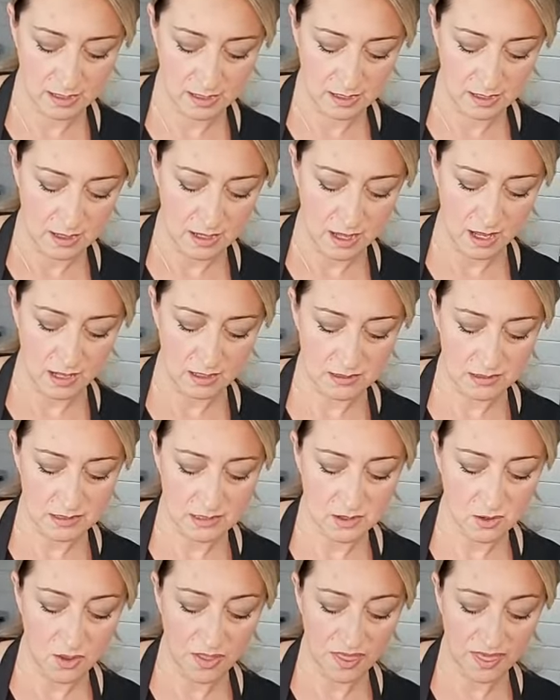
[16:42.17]
Yeah,
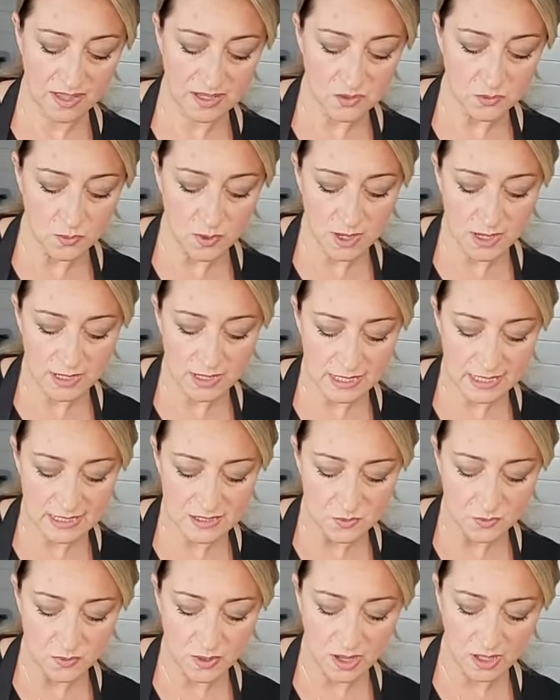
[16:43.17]
so this one
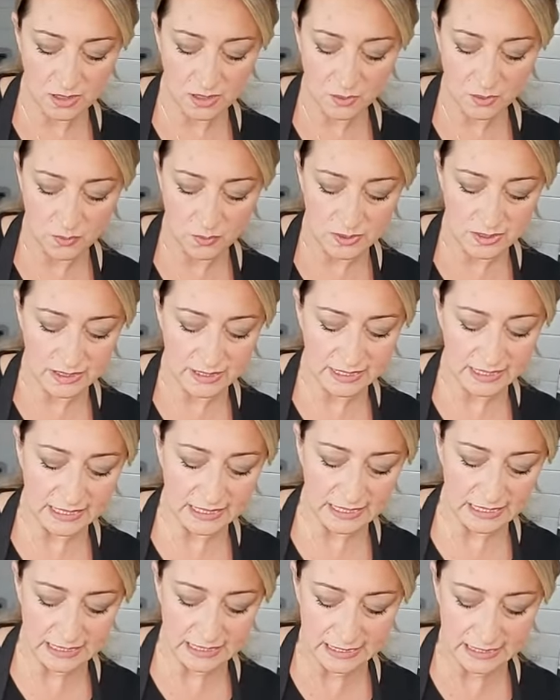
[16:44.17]
as well will need
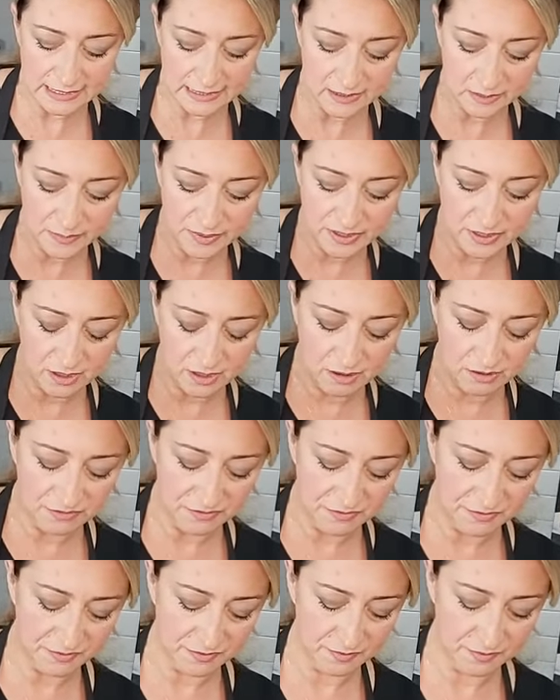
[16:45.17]
a little bit
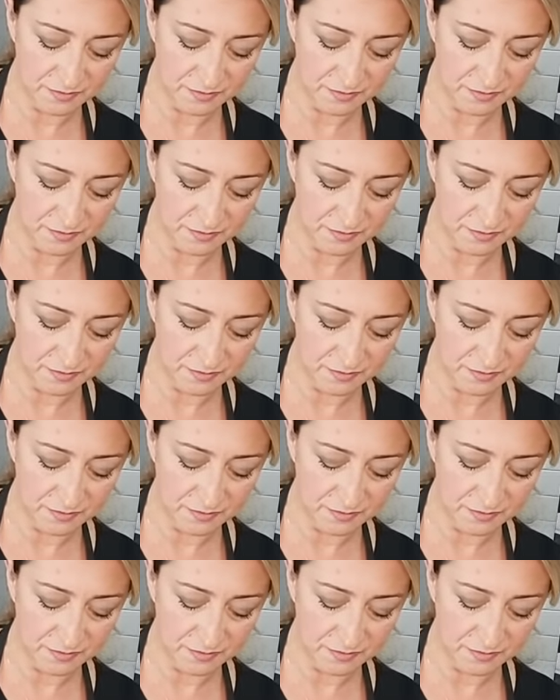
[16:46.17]
of